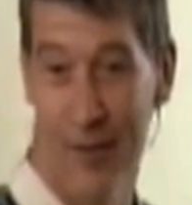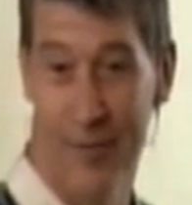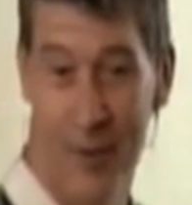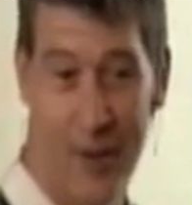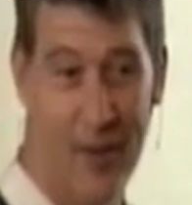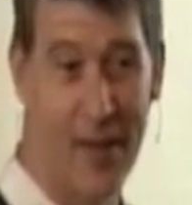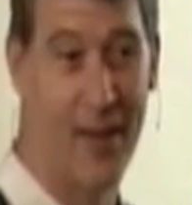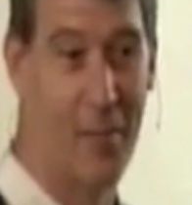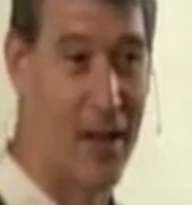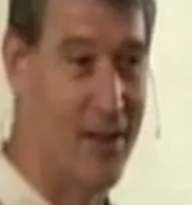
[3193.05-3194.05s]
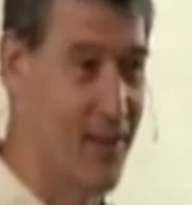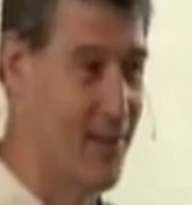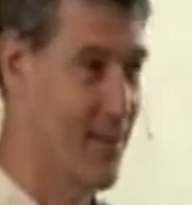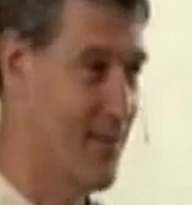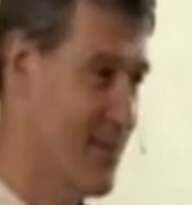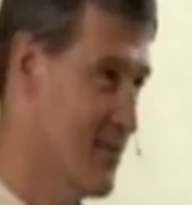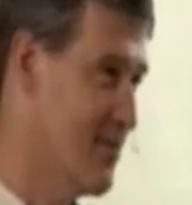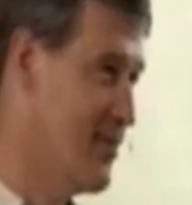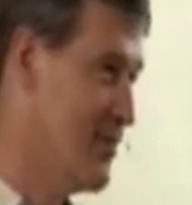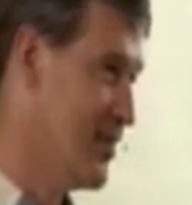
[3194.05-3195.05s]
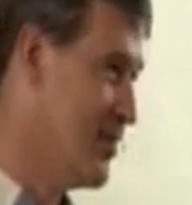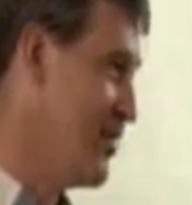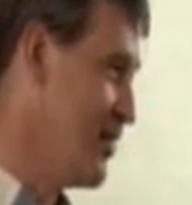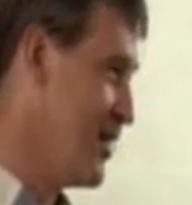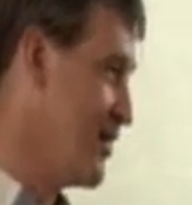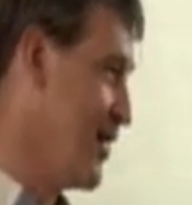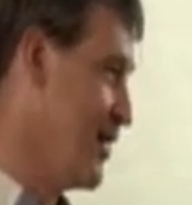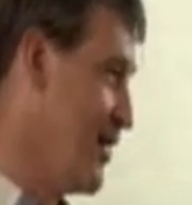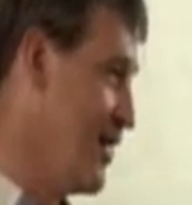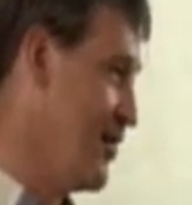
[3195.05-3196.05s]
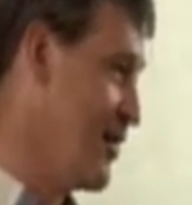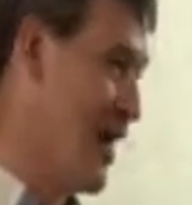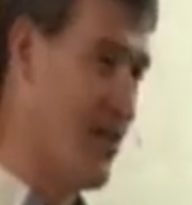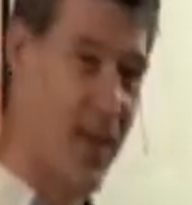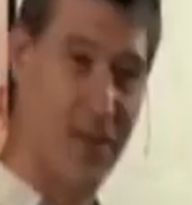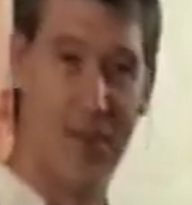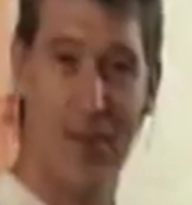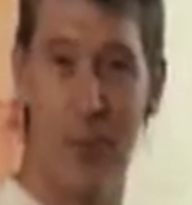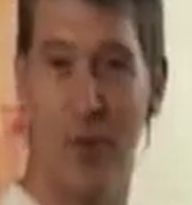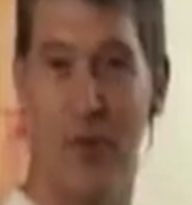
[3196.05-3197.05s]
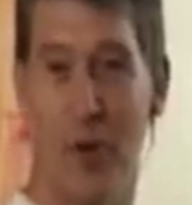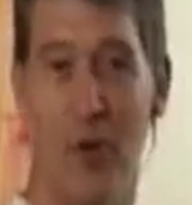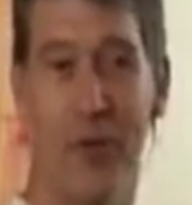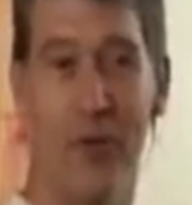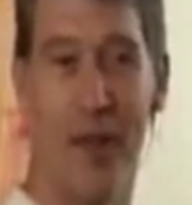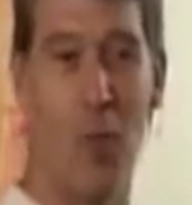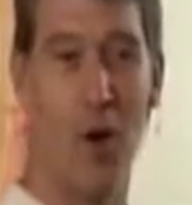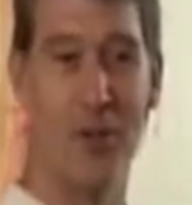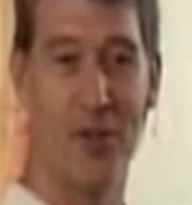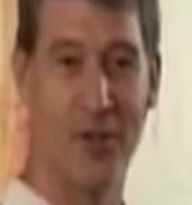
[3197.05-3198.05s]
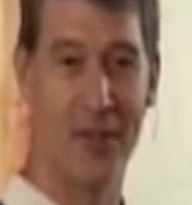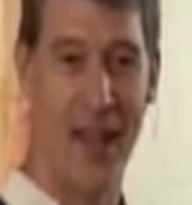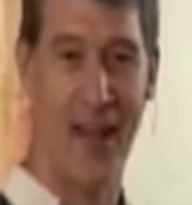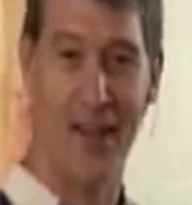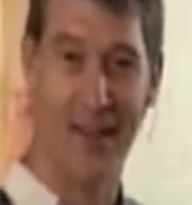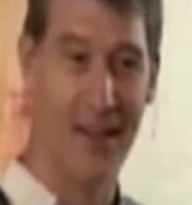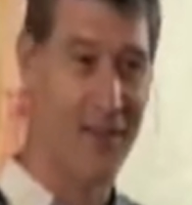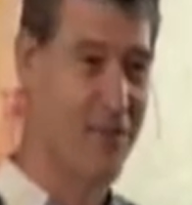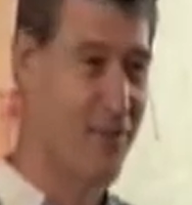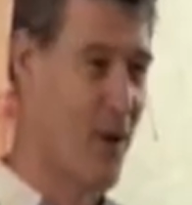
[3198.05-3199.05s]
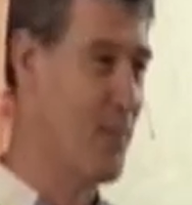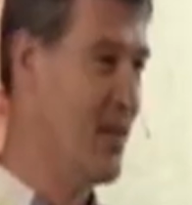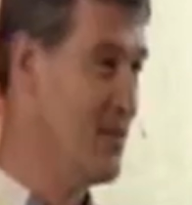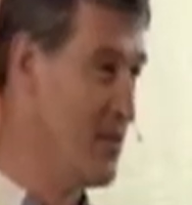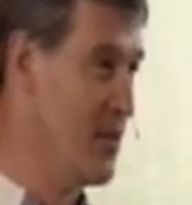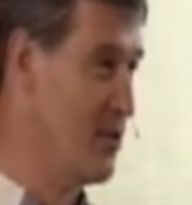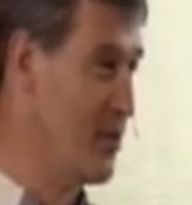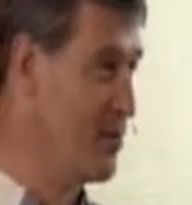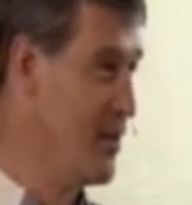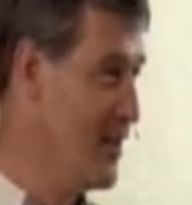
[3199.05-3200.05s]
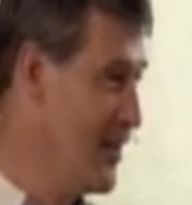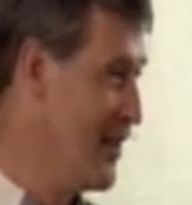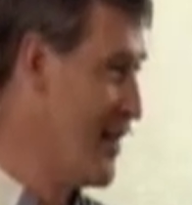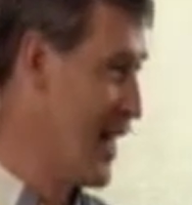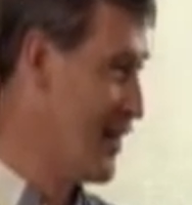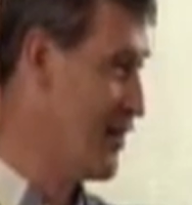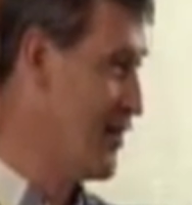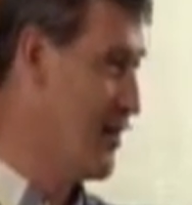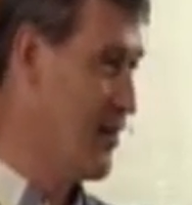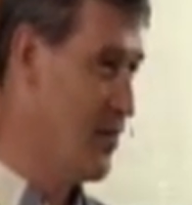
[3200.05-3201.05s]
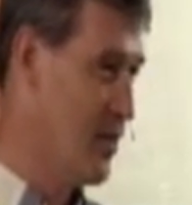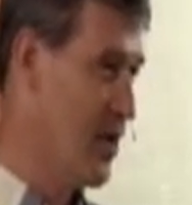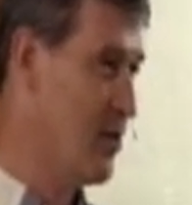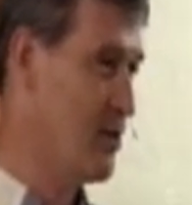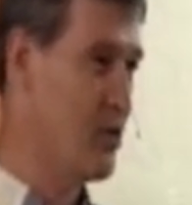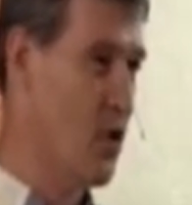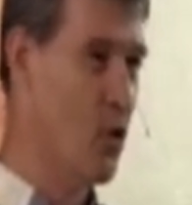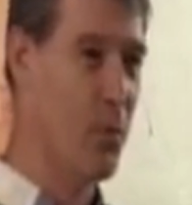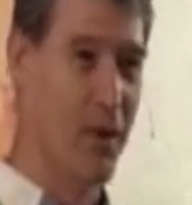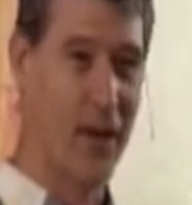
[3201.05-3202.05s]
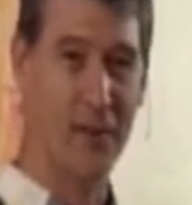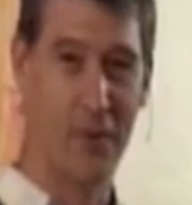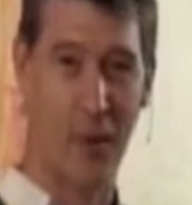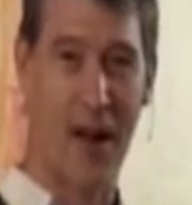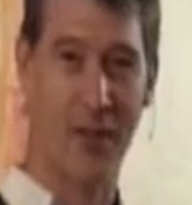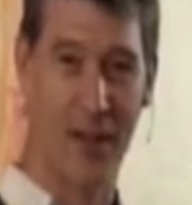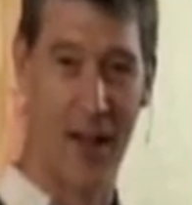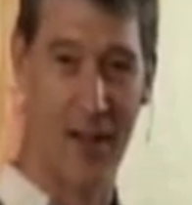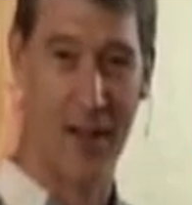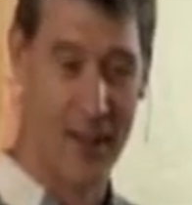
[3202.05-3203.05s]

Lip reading: What does he think about this? Does he think that this is the result that one should take from his theorem, that there is no place for rationality?